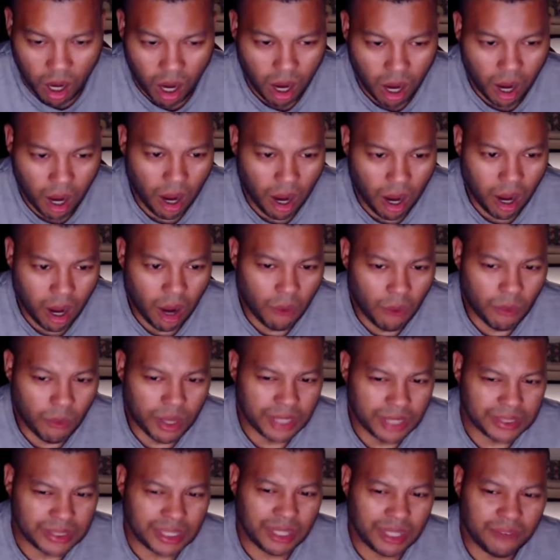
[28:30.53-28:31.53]
Uh, what
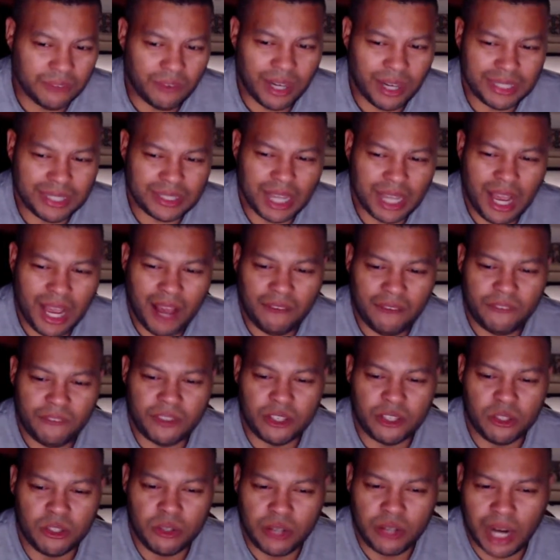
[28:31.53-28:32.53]
is the advice I have for
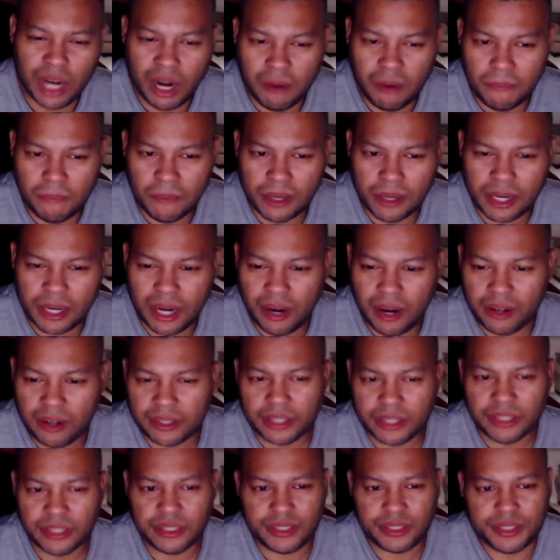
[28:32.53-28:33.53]
new comic book
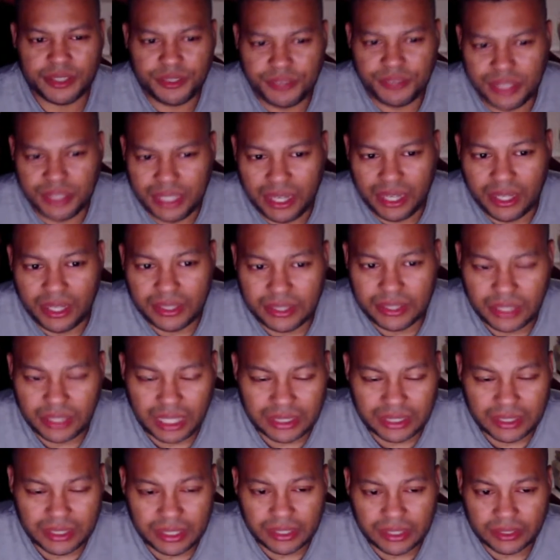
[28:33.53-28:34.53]
characters? The reality, I
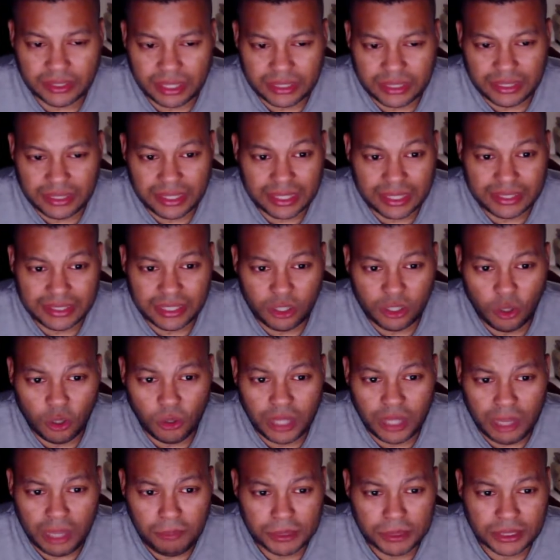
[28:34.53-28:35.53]
think, I think I did a whole
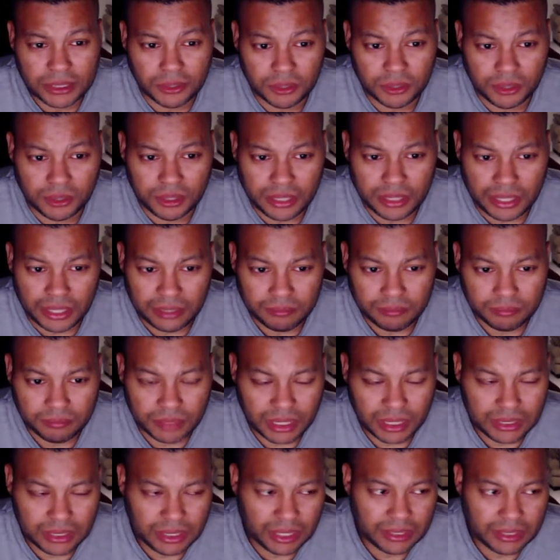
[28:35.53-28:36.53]
episode on that.
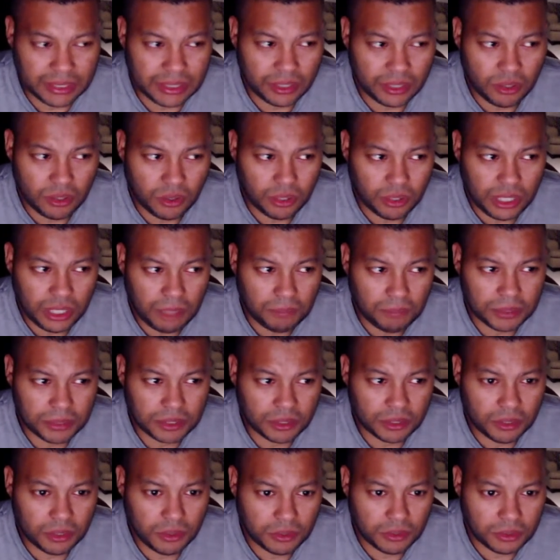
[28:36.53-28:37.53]
I think I did a whole
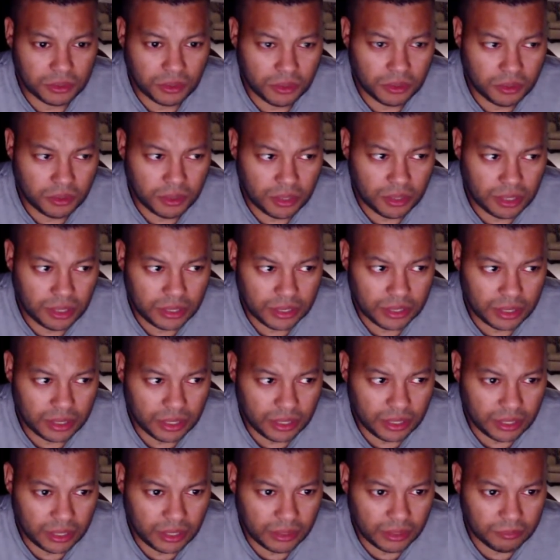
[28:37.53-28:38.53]
episode on
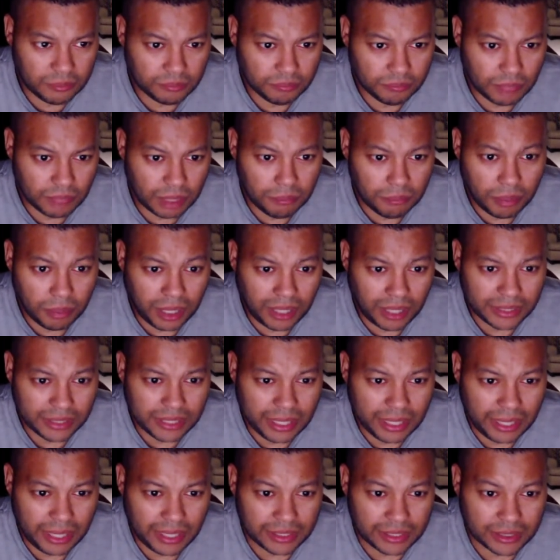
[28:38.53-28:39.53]
um, my
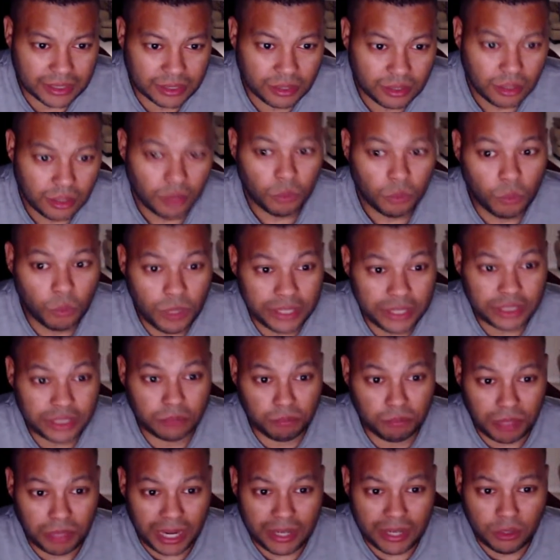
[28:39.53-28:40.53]
podcast, which,
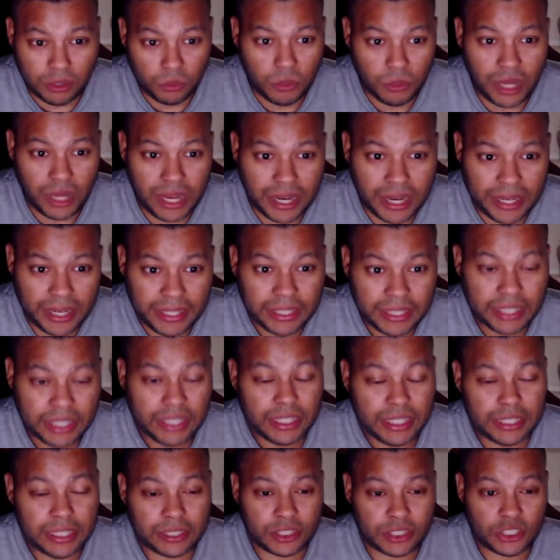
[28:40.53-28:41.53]
by the way,
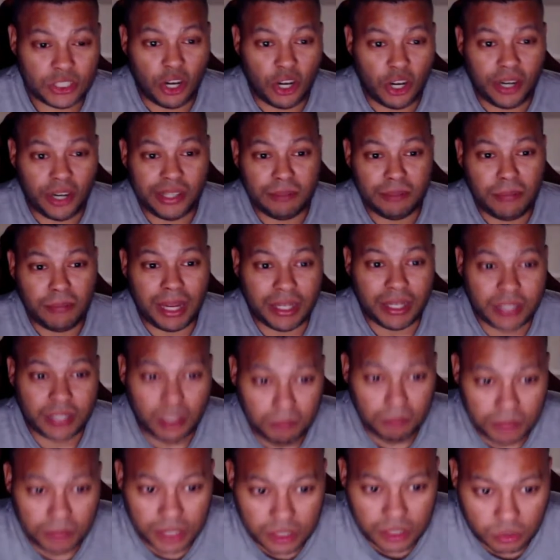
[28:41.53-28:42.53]
is starting back
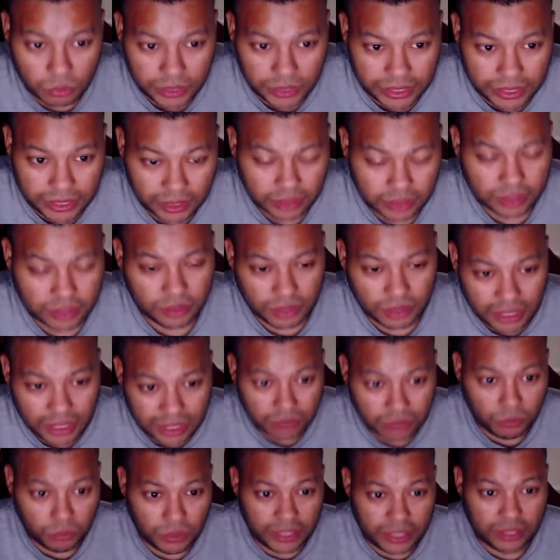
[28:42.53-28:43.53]
up this week. So
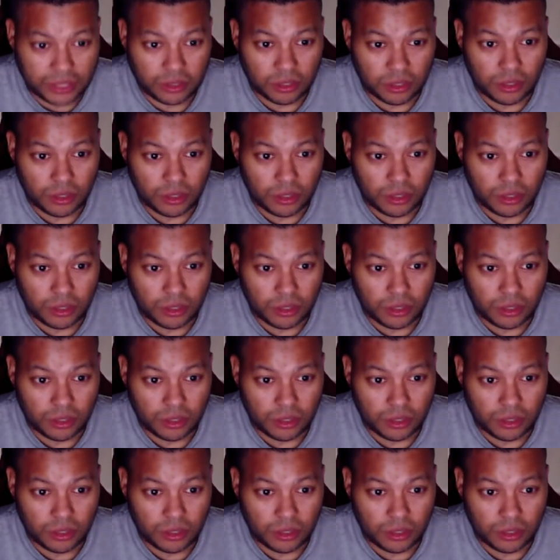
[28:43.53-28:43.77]
this week